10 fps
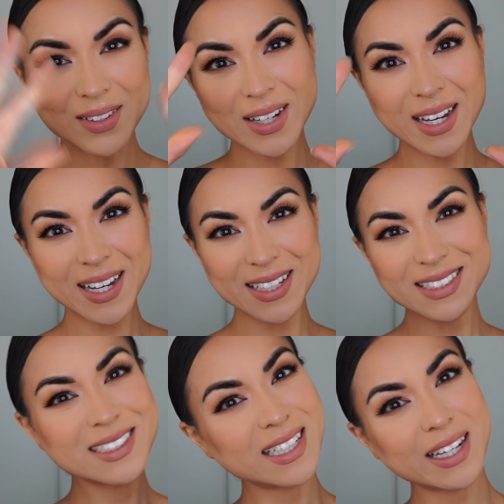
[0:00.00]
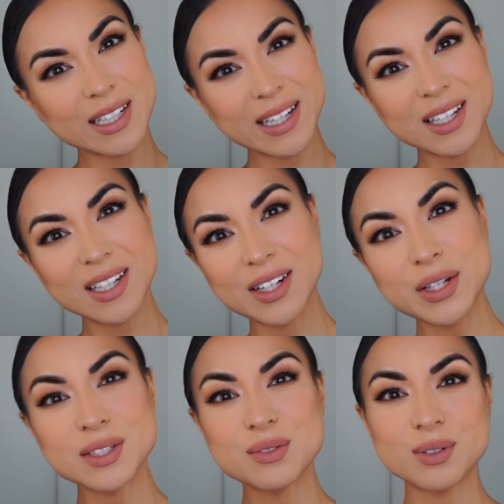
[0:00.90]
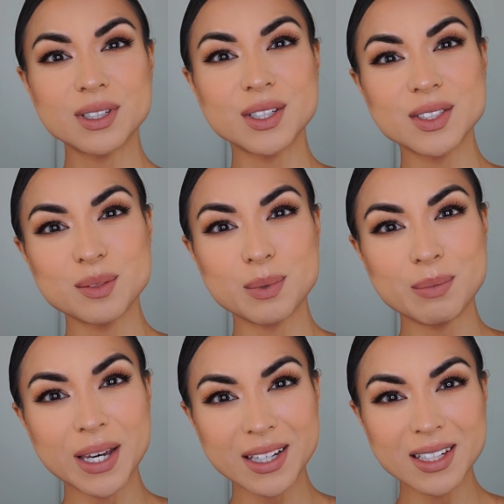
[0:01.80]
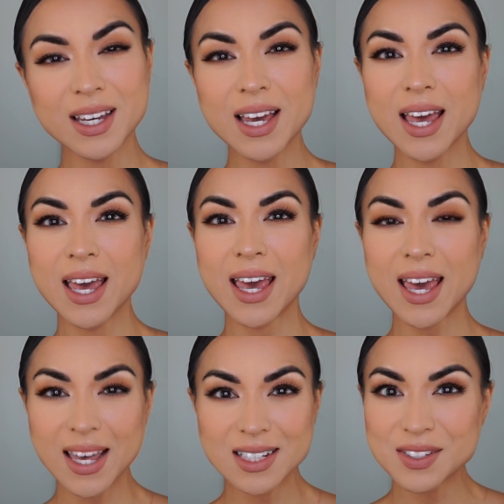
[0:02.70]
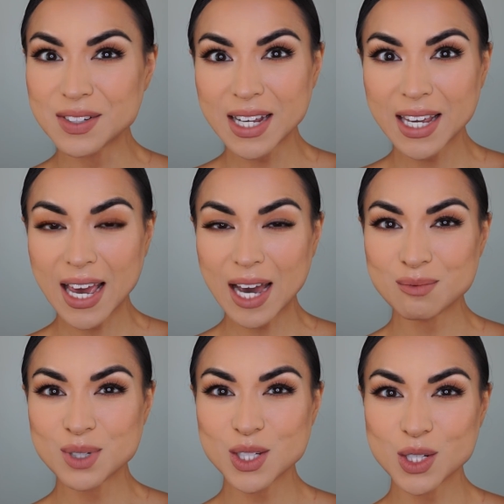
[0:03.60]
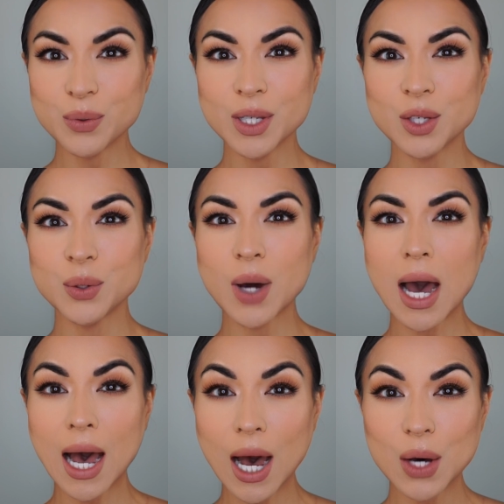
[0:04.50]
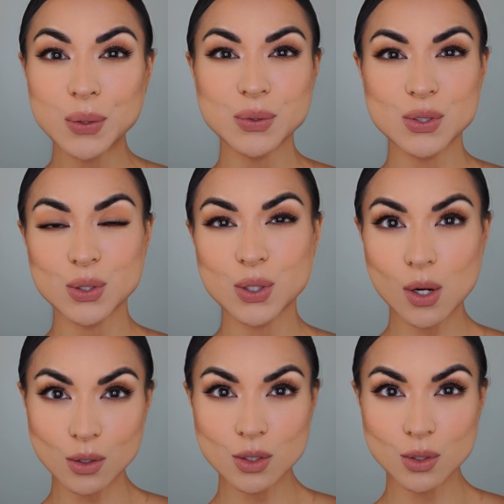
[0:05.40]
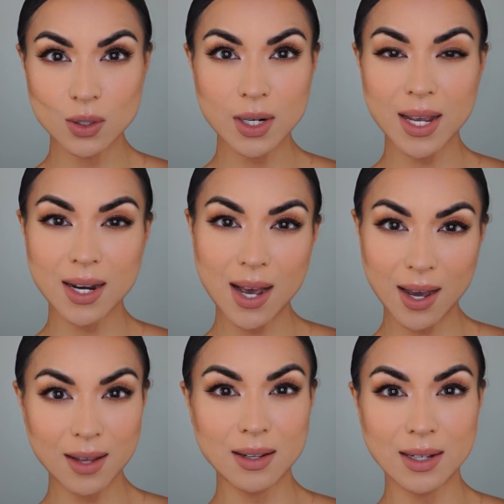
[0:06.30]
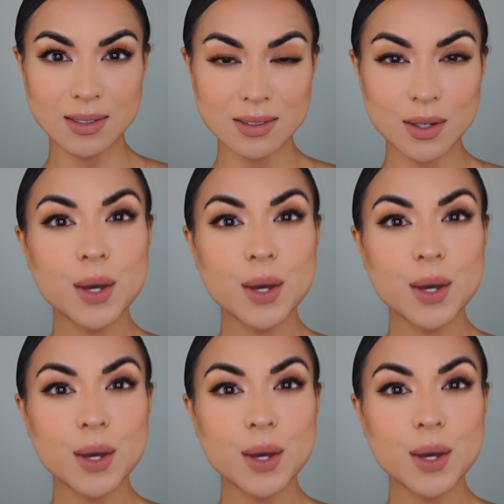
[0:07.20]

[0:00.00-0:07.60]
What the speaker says: Hello guys, Daniela here. It's really good to be back, and today I'm showing you how to contour and highlight.